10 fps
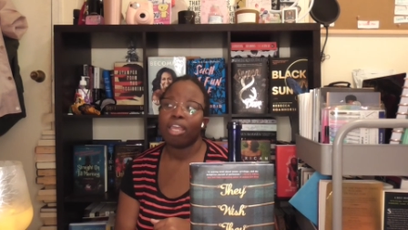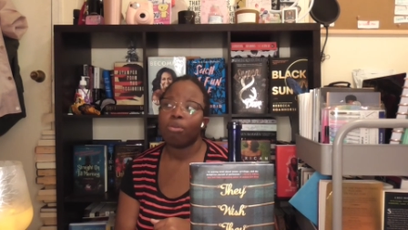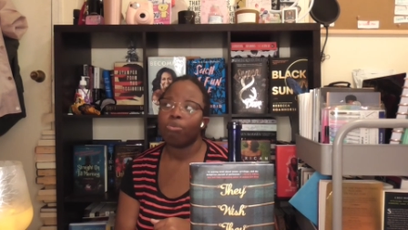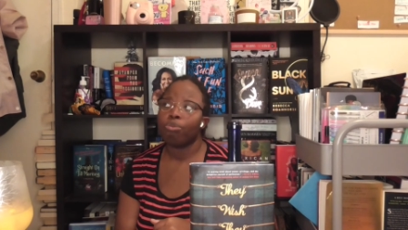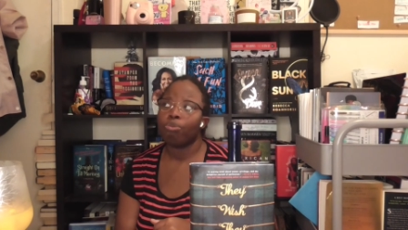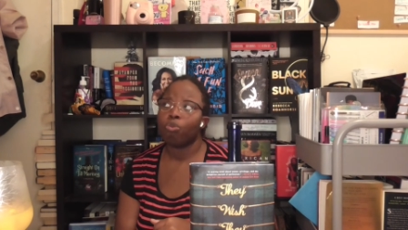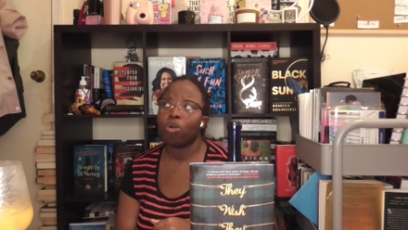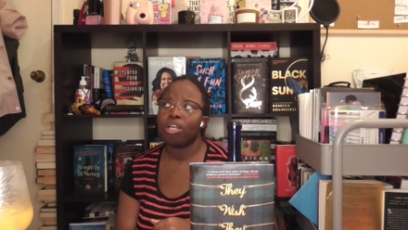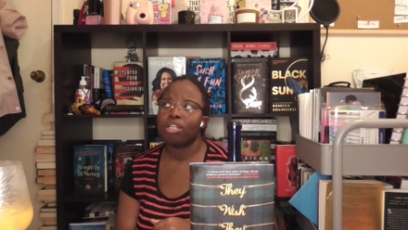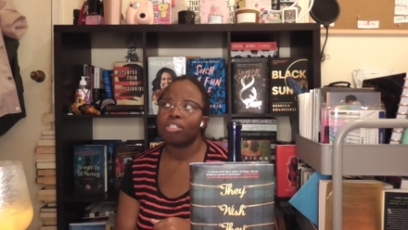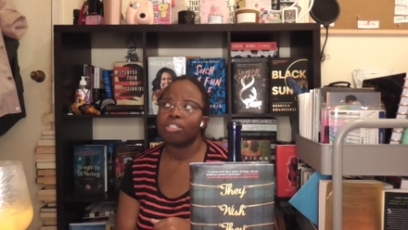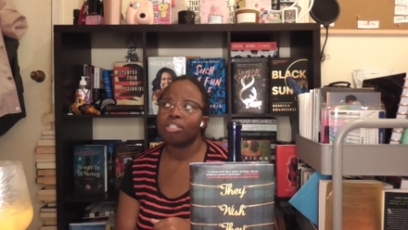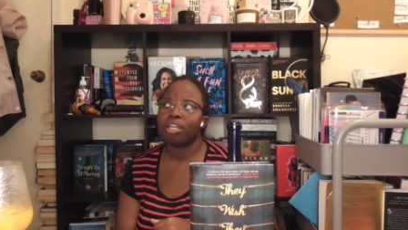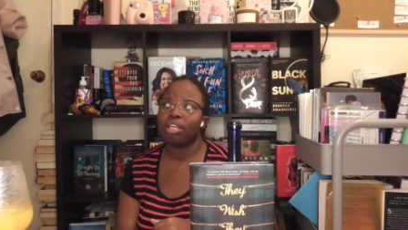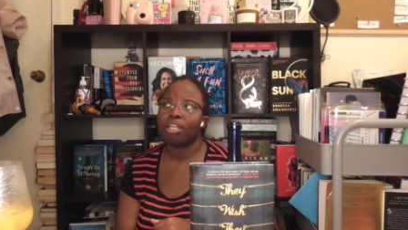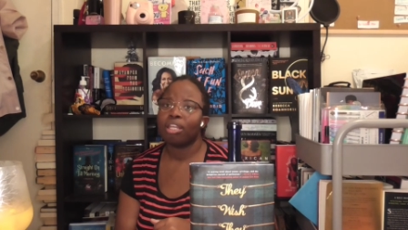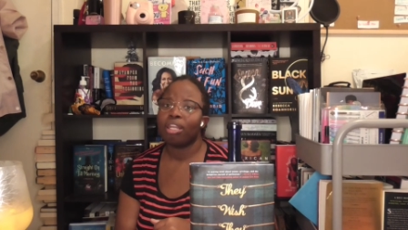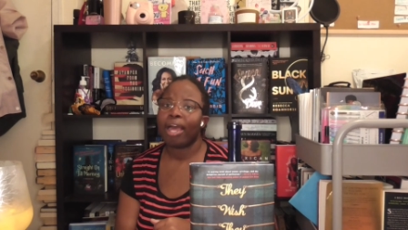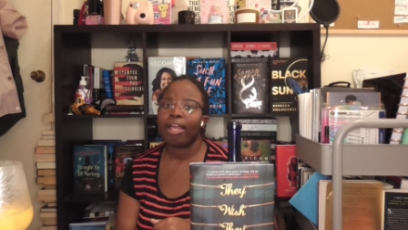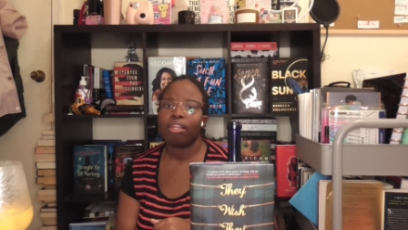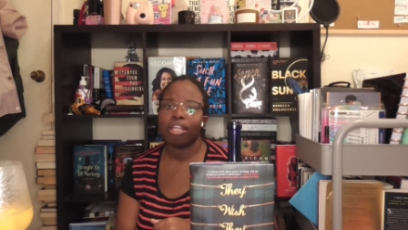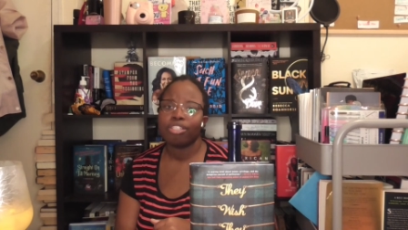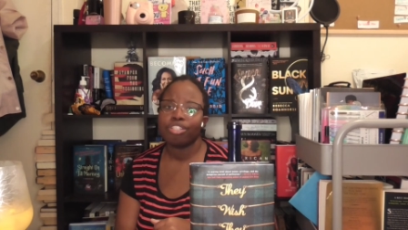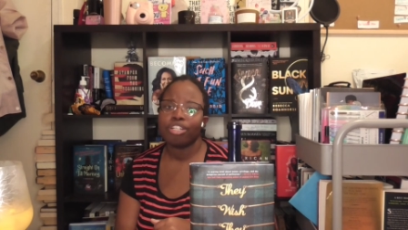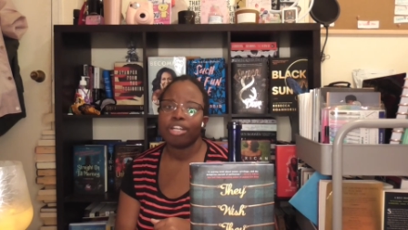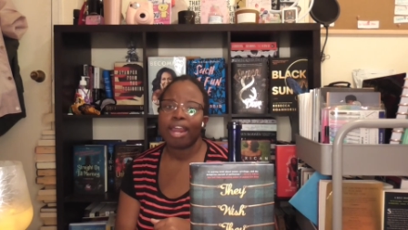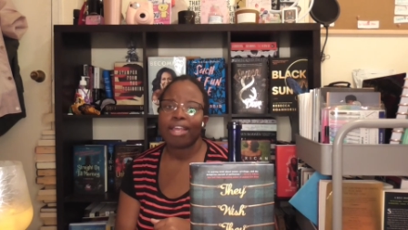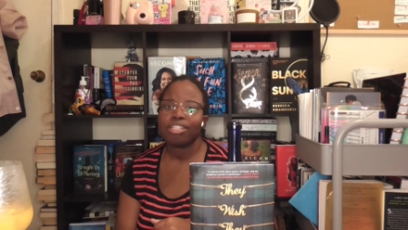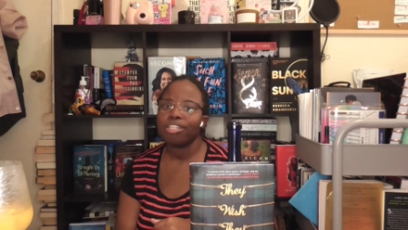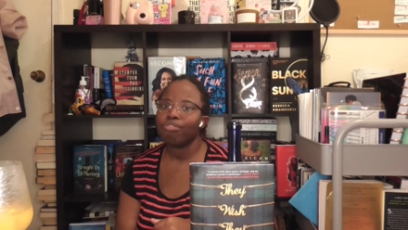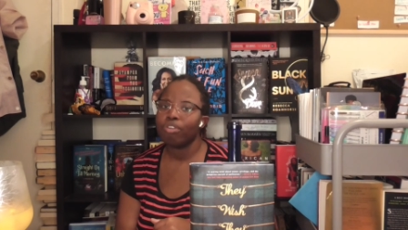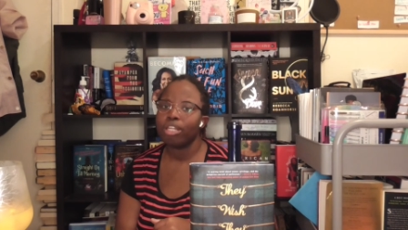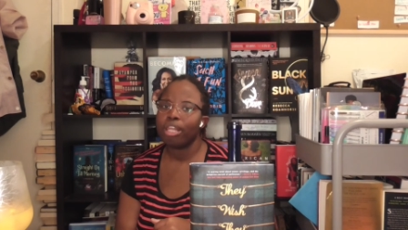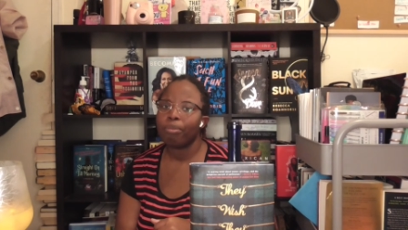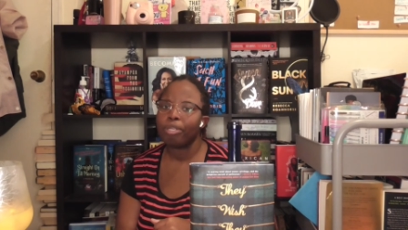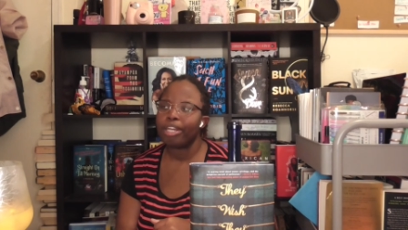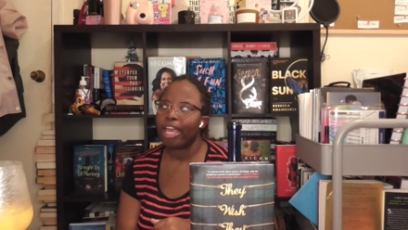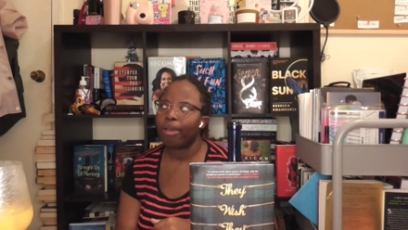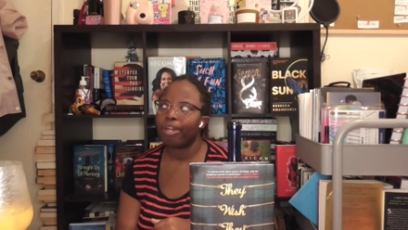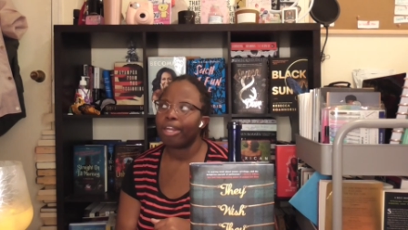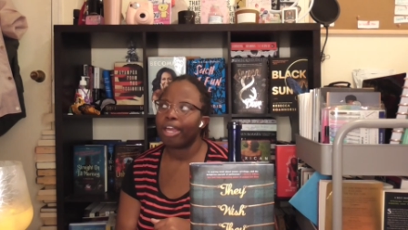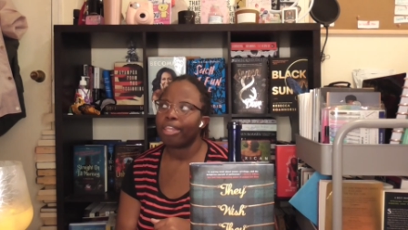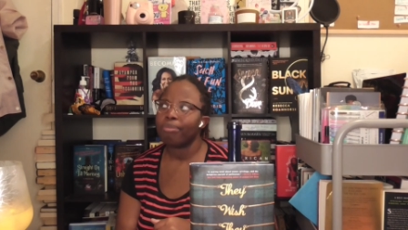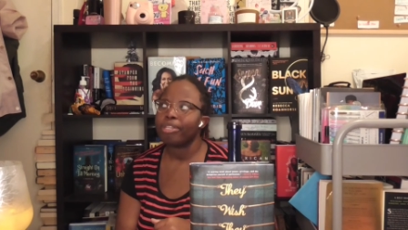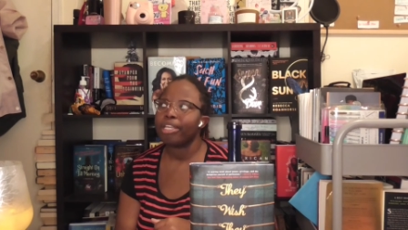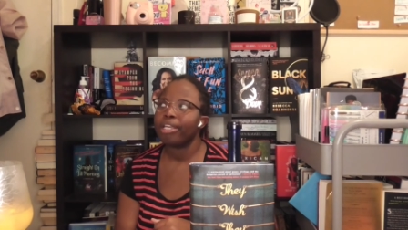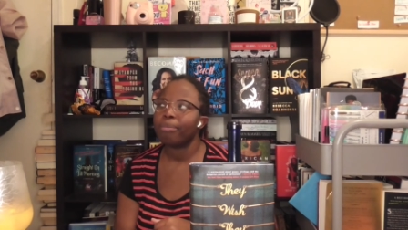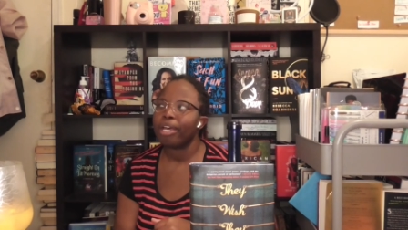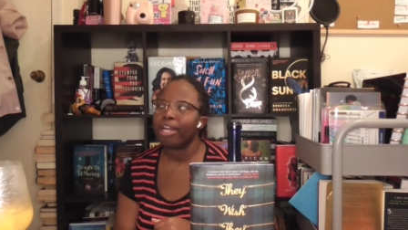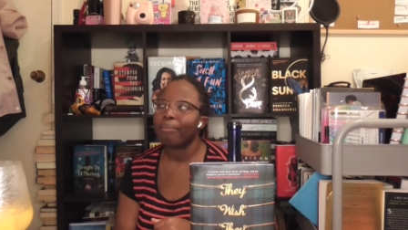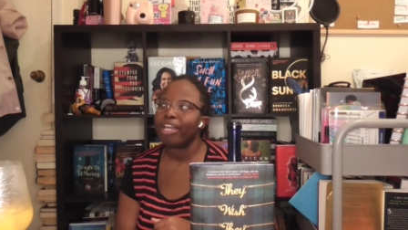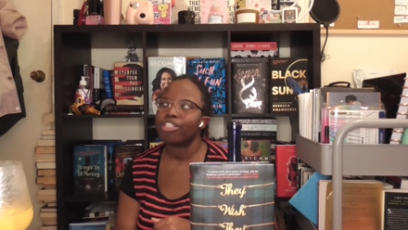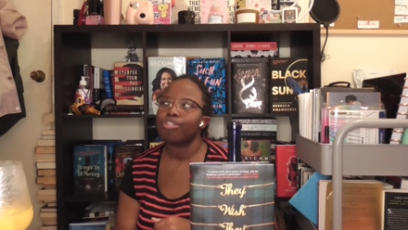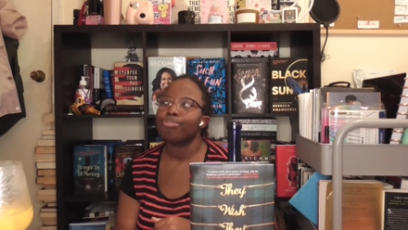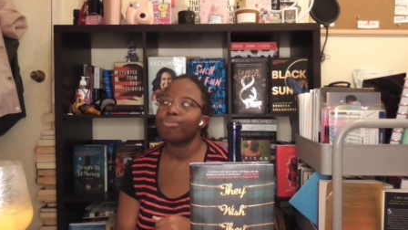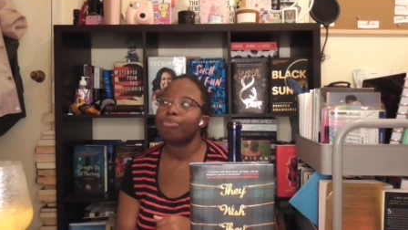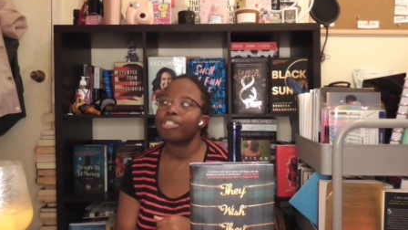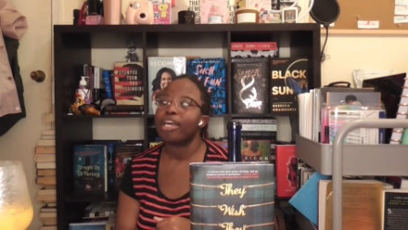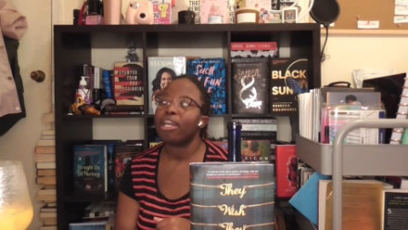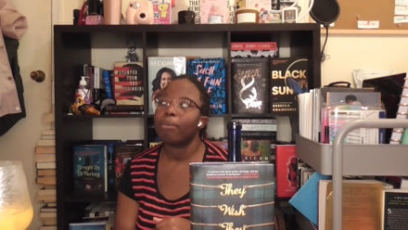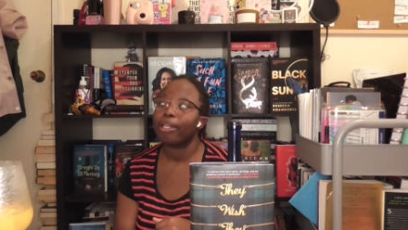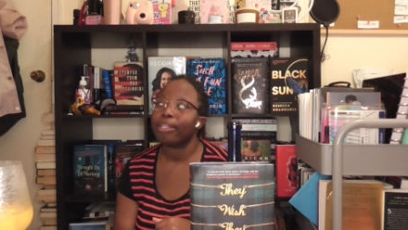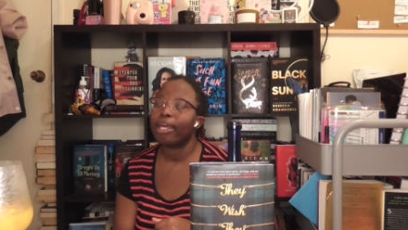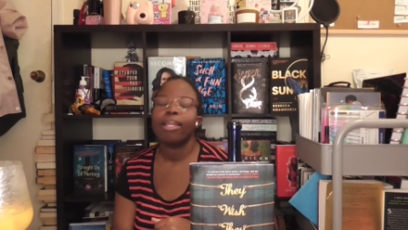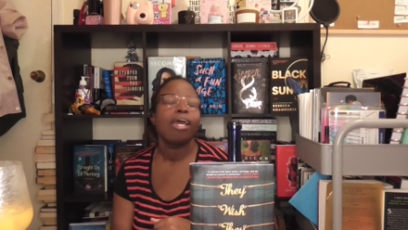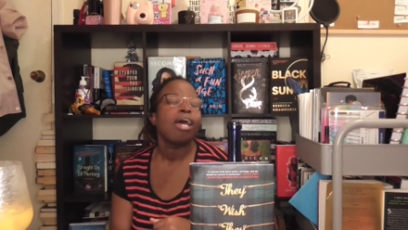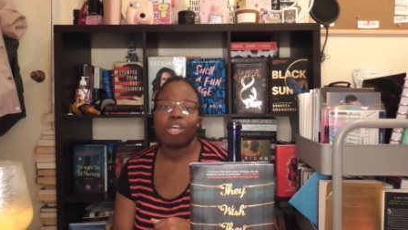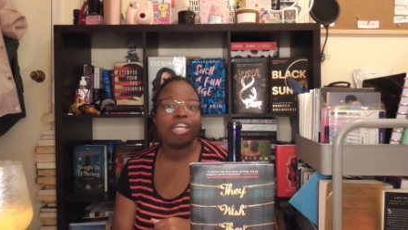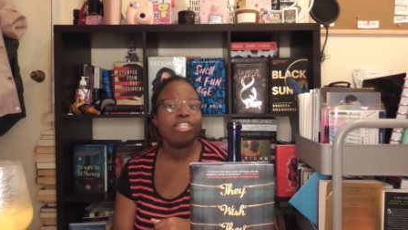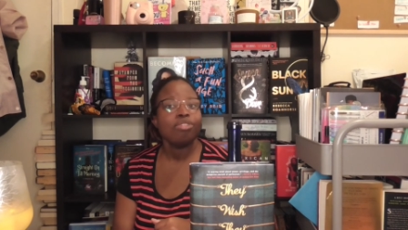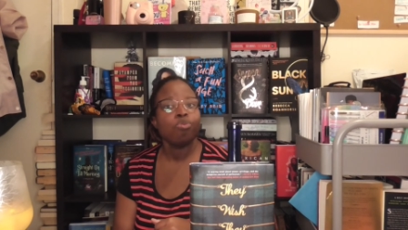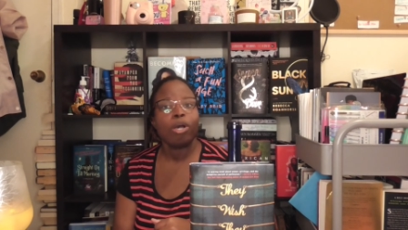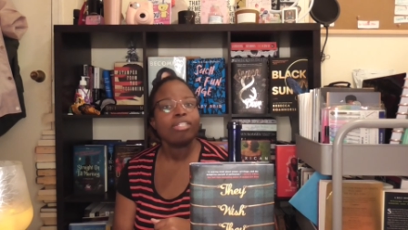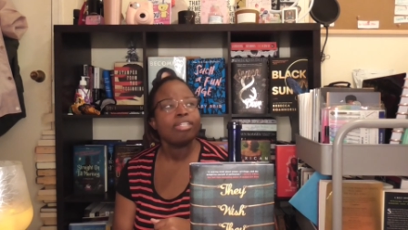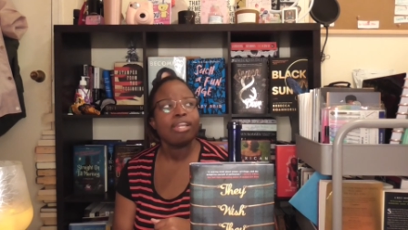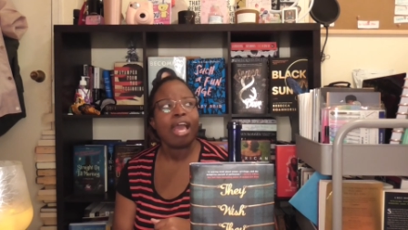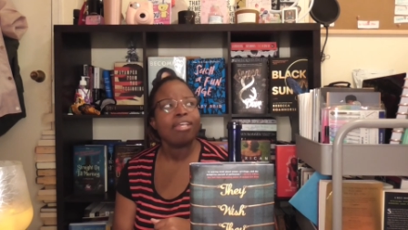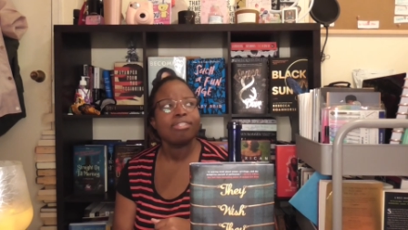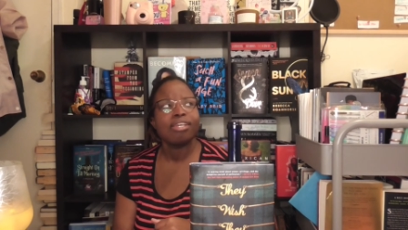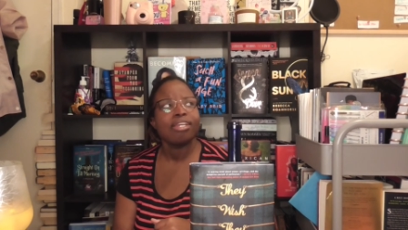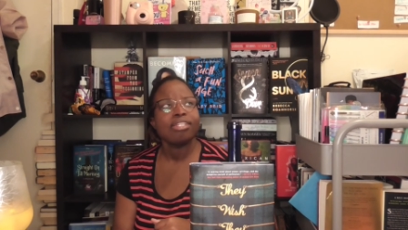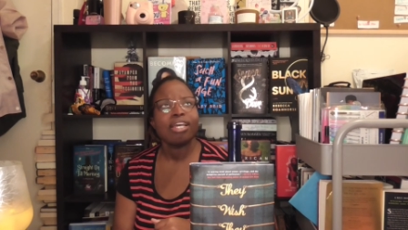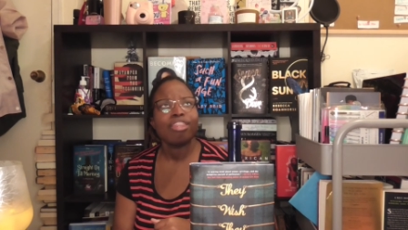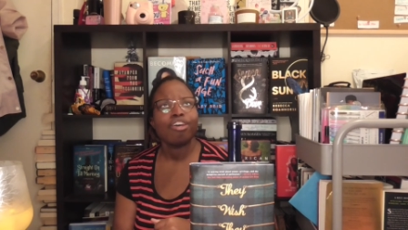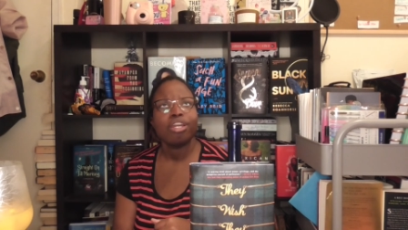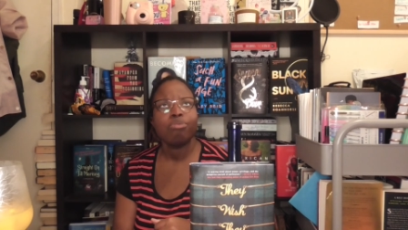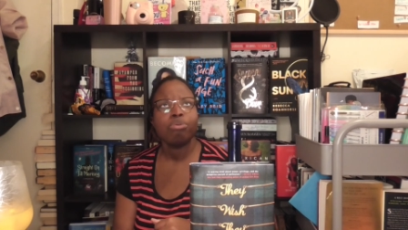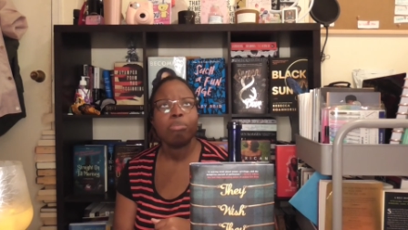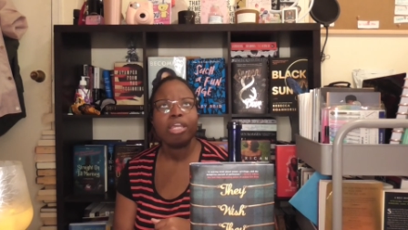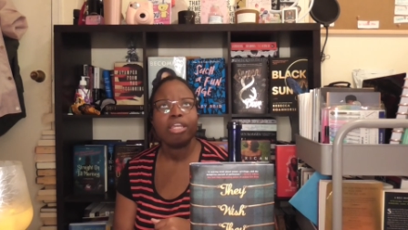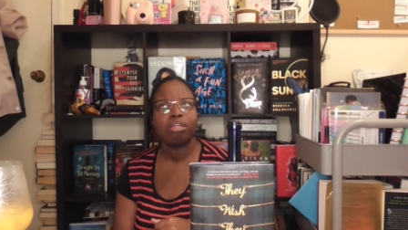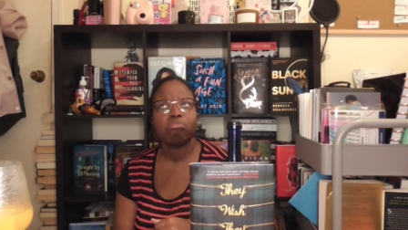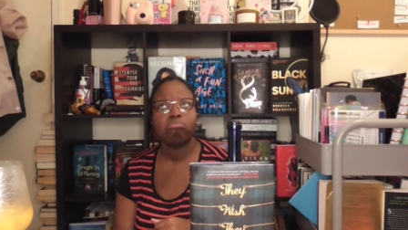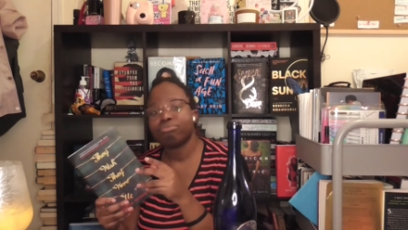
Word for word: It was lackluster. It actually really let me down. And now that I'm thinking about it, I'm actually super sad about that. It just wasn't as good as I thought it would be.